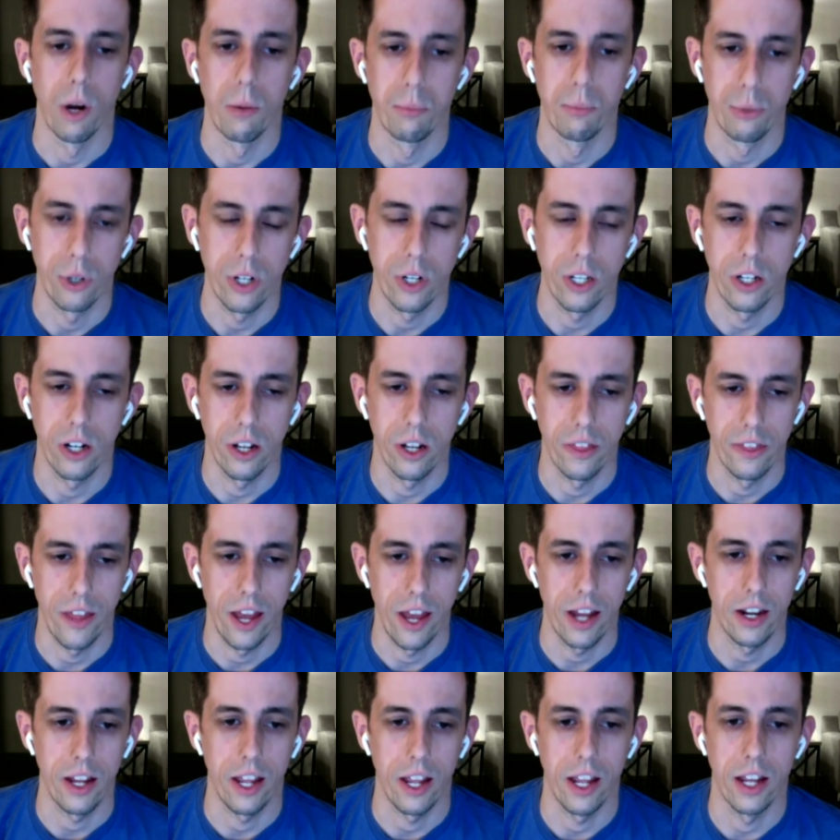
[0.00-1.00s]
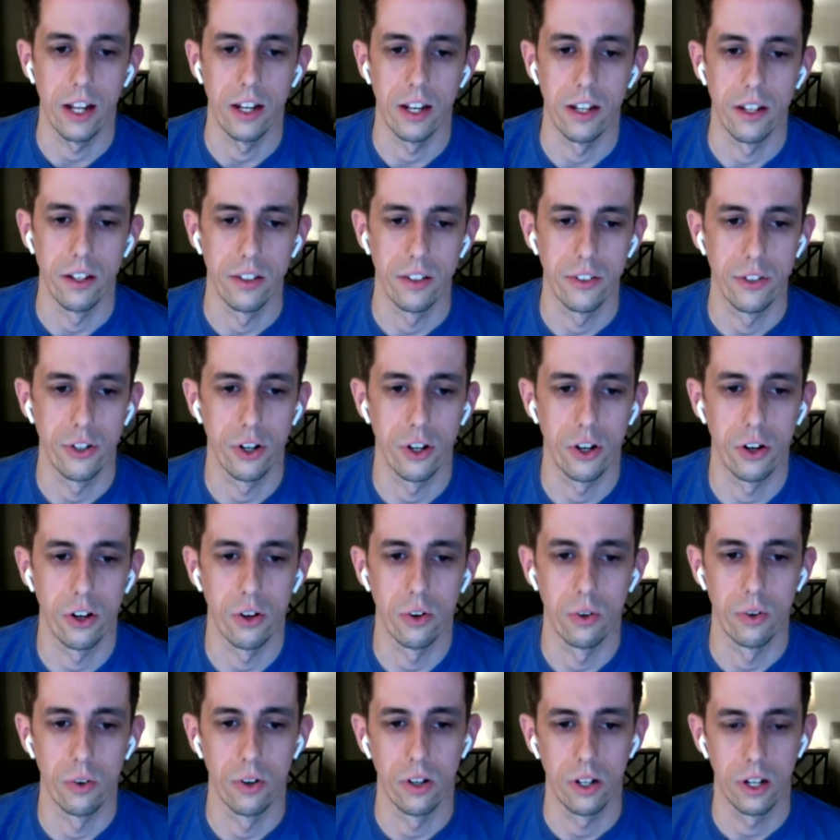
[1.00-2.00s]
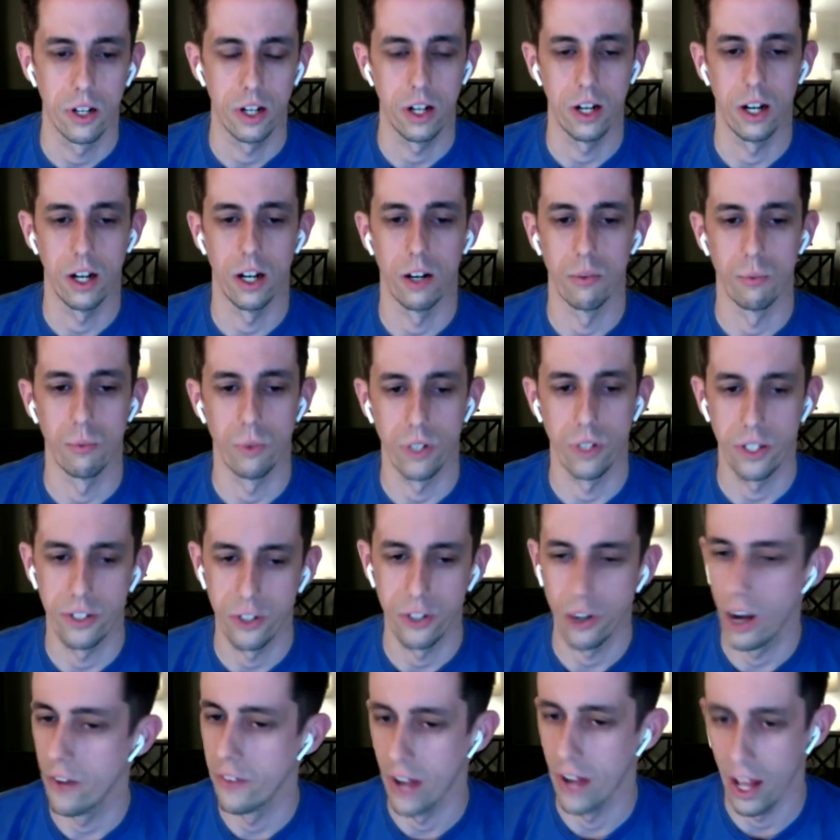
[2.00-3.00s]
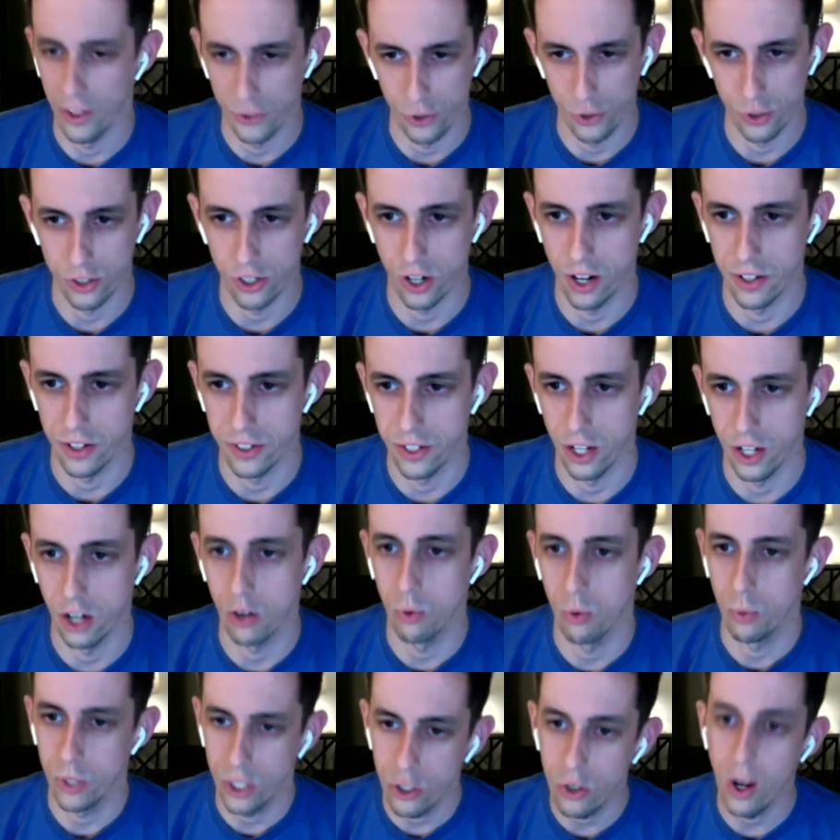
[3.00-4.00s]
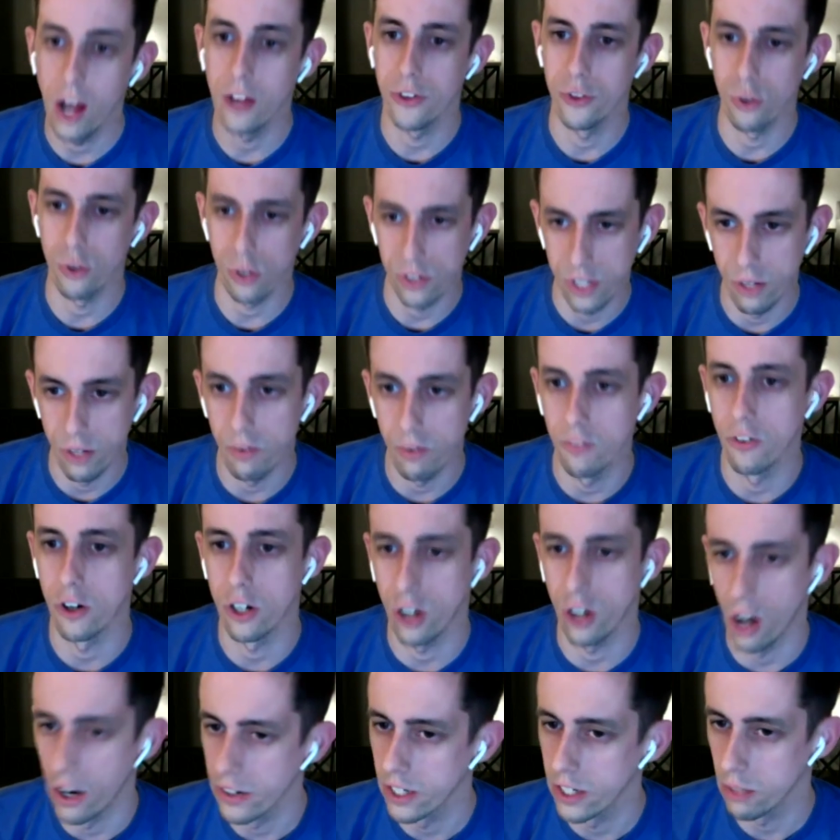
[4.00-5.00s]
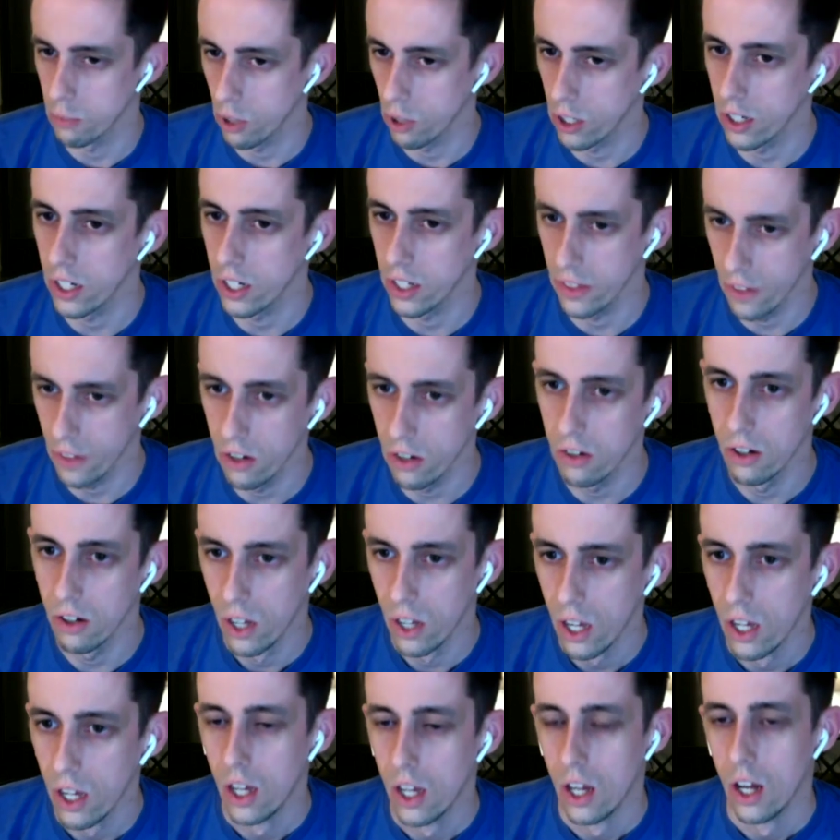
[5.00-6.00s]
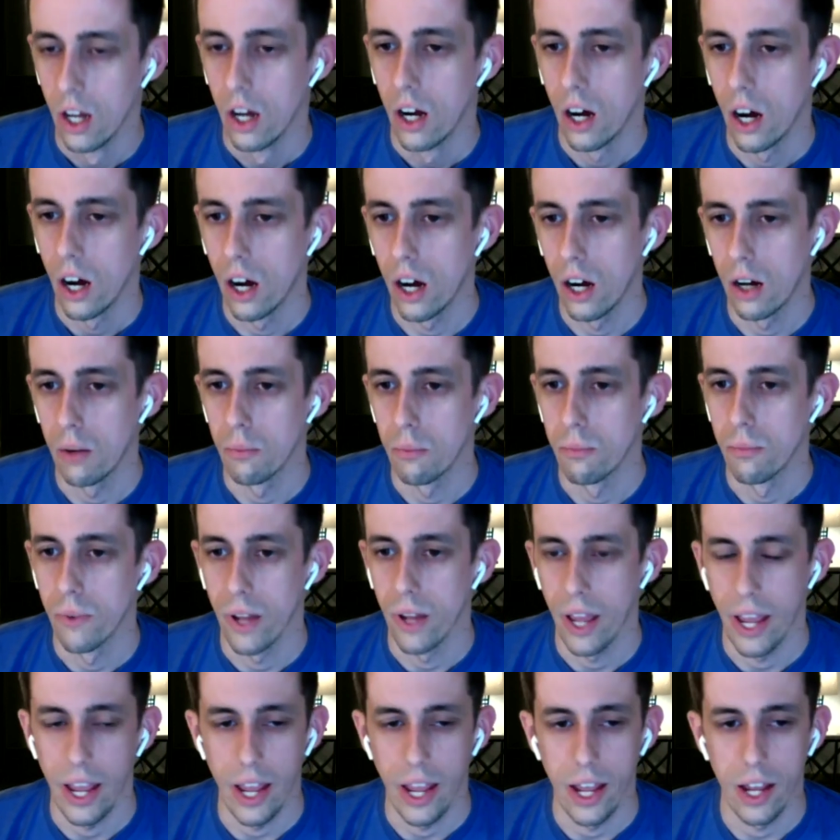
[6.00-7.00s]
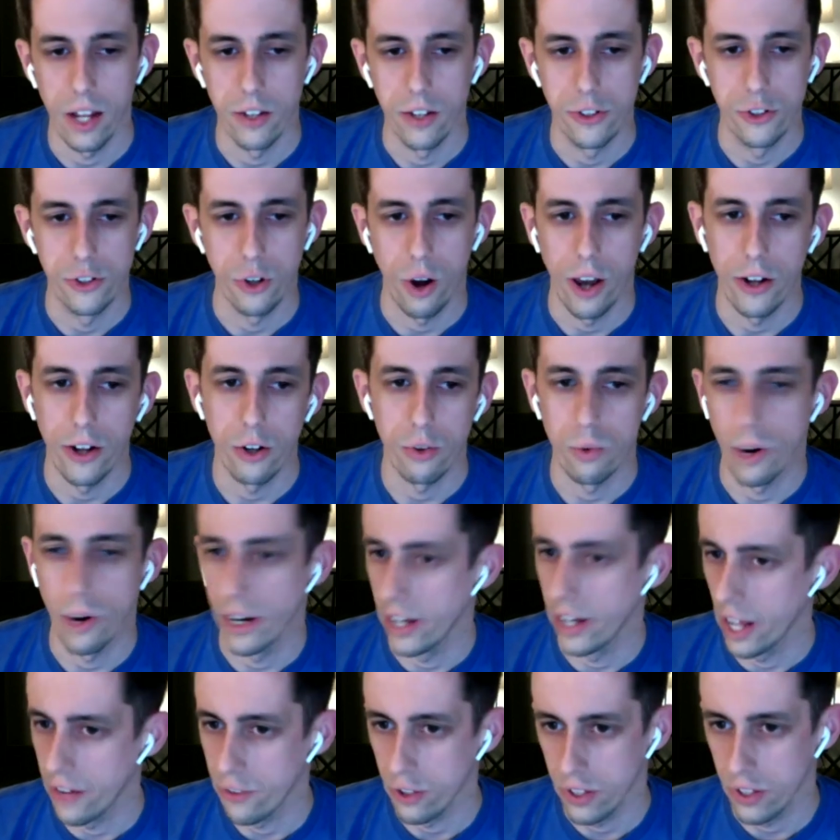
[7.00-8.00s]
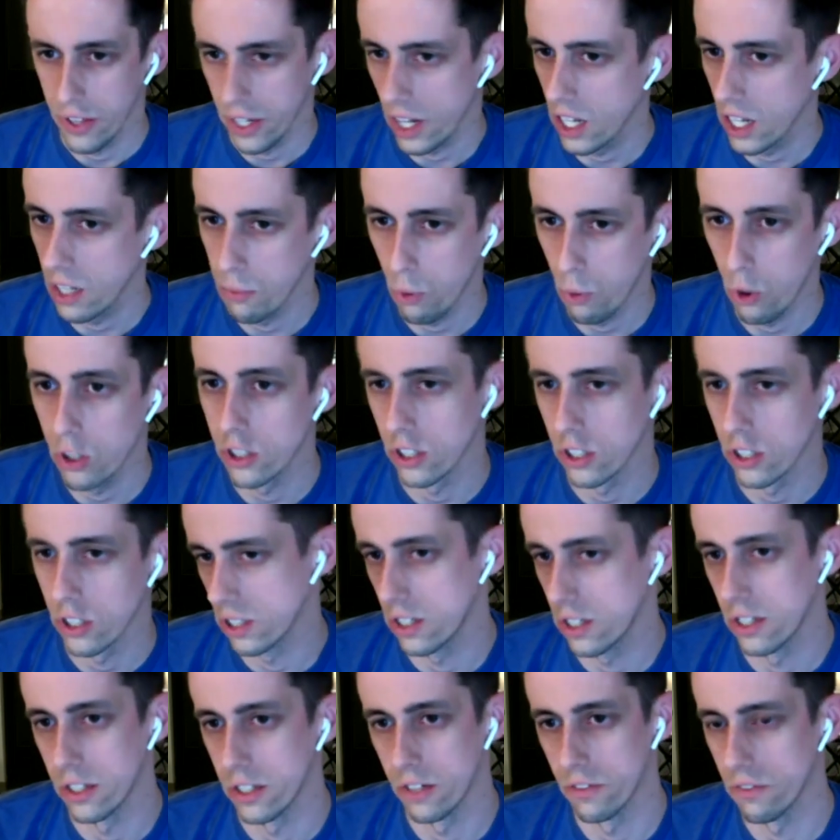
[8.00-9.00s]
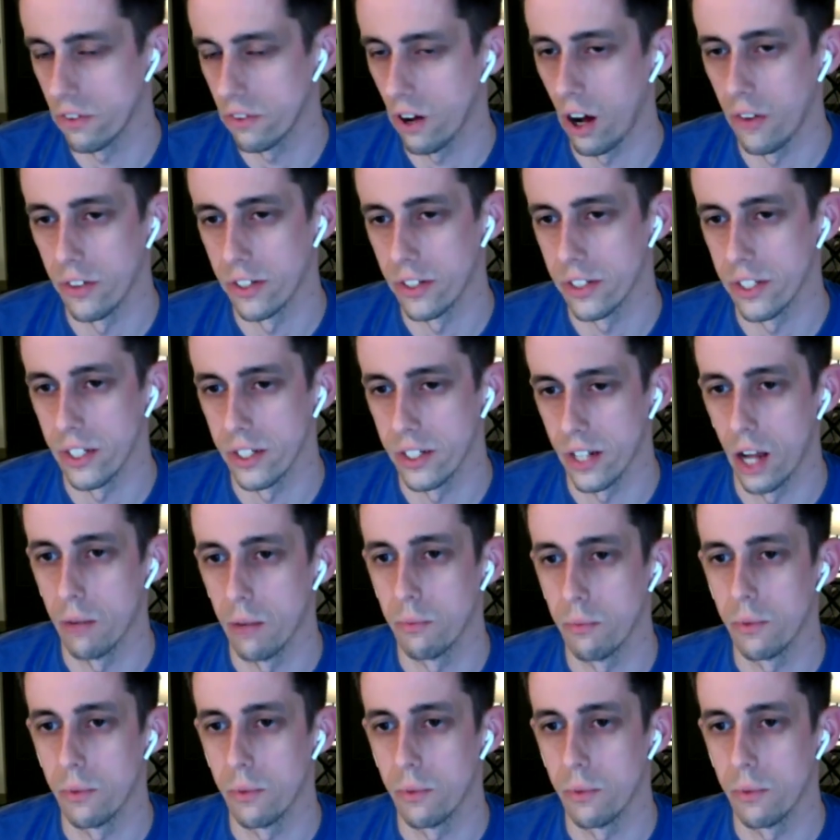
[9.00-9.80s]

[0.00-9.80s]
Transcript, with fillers: pretty good at that. And so we still haven't outsourced our SEO. We do outsource some of our content marketing, though. And so I don't write everything anymore, just because of obviously time